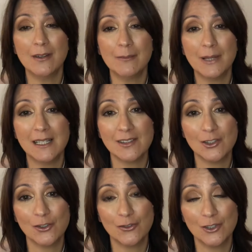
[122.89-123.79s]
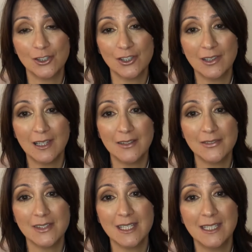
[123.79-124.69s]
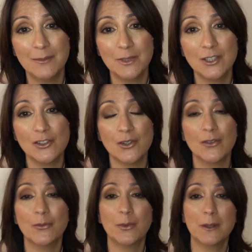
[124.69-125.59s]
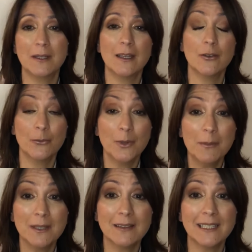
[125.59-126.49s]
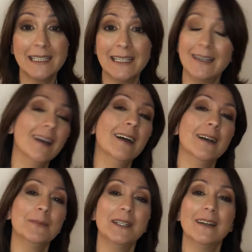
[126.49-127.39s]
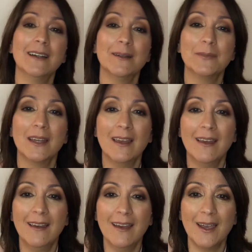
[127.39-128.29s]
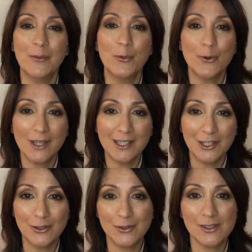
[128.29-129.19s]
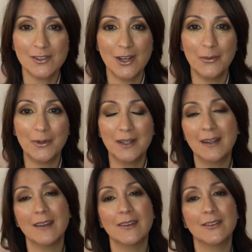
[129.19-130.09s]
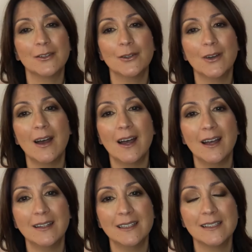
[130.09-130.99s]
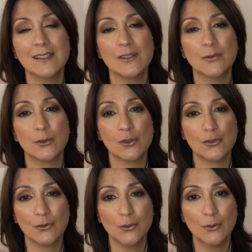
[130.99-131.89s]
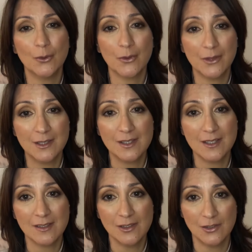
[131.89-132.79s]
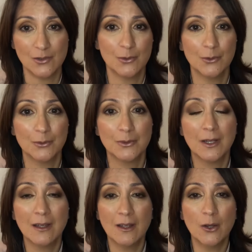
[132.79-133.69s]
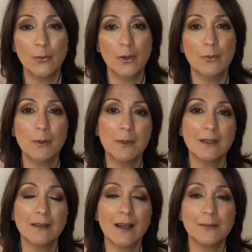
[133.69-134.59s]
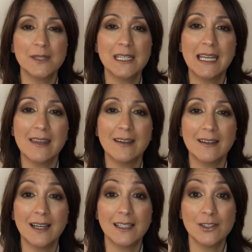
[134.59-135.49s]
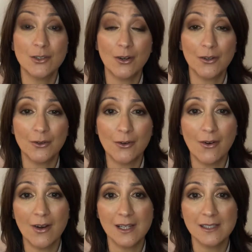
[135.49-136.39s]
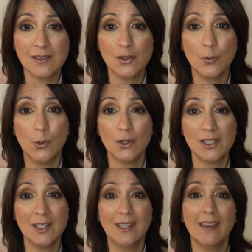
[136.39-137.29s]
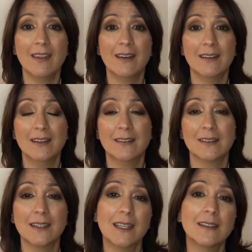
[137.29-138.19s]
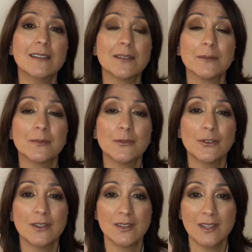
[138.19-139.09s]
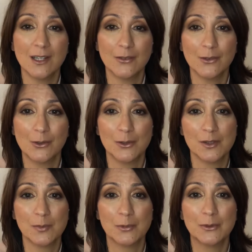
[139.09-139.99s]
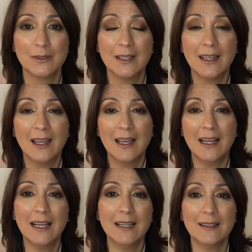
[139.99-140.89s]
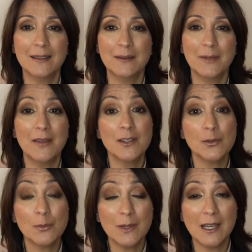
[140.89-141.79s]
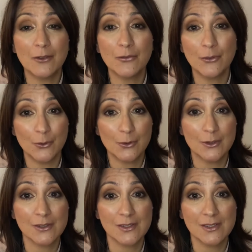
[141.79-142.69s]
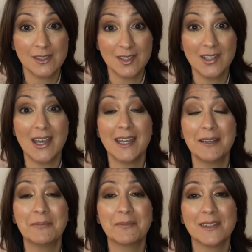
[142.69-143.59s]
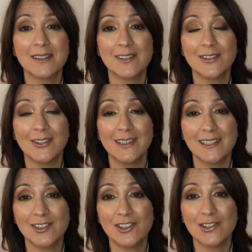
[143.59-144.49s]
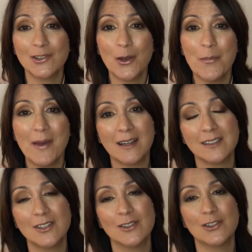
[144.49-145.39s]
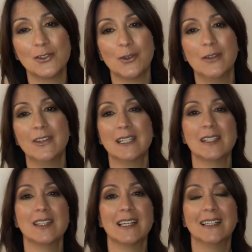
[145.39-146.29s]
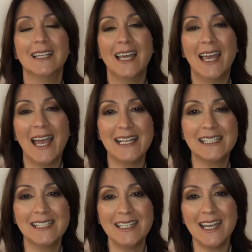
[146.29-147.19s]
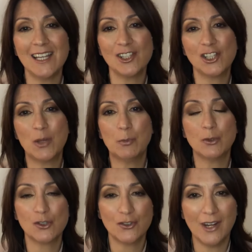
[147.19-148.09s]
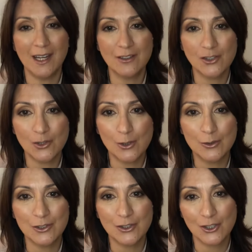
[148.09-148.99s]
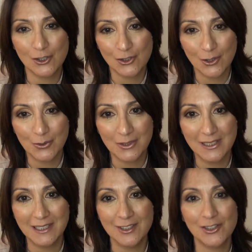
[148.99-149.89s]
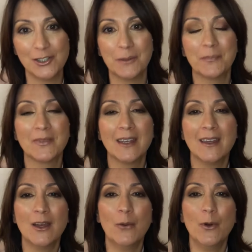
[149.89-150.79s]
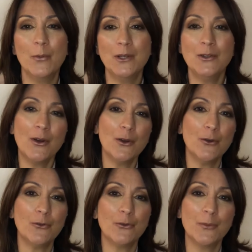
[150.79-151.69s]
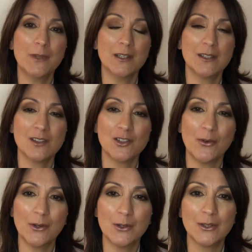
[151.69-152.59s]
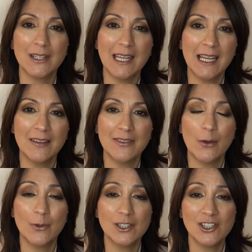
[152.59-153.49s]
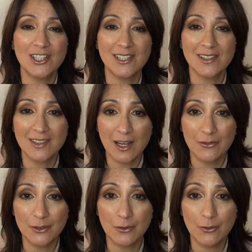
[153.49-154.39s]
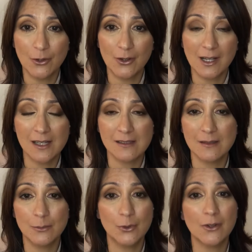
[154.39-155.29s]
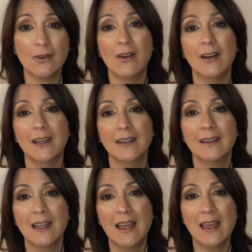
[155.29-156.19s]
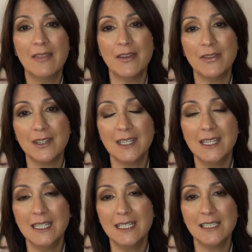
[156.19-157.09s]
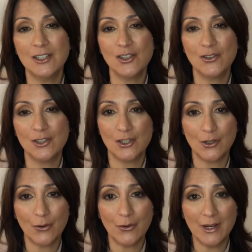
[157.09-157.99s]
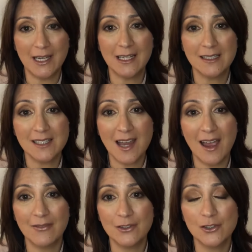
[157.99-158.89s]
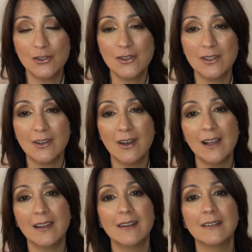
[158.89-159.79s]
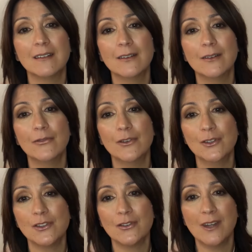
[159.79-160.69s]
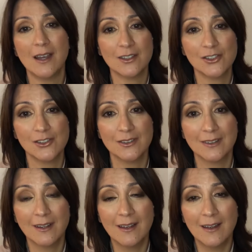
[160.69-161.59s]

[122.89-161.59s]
that Pastor Trish loves the image of women linking arm in arm and walking alongside one another, and her heart is for true, authentic sisterhood, where women come together under God and Christ to work together in the kingdom for the sake of the gospel. And this will be our focus today. So let's just go back to the story of Esther and see how she portrayed shoulder-to-shoulder leadership. Well, we know from the historical account that when she discovered through her cousin Mordecai that the king had issued a decree to have the Jews annihilated, her first reaction